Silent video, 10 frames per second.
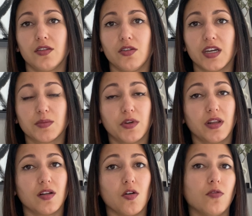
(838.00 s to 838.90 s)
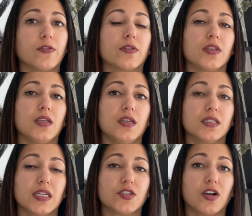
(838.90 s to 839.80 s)
you guys put it over the
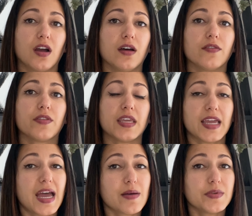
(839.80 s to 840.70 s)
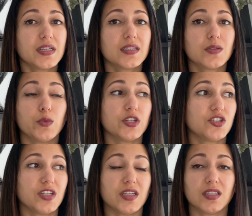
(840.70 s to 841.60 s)
center of the cabinets, which
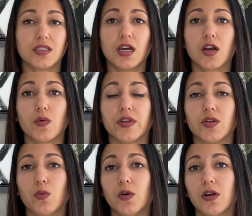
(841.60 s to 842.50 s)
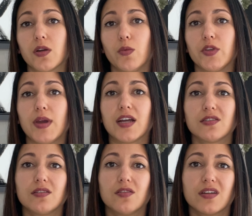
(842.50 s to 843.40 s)
is not going to work when you actually look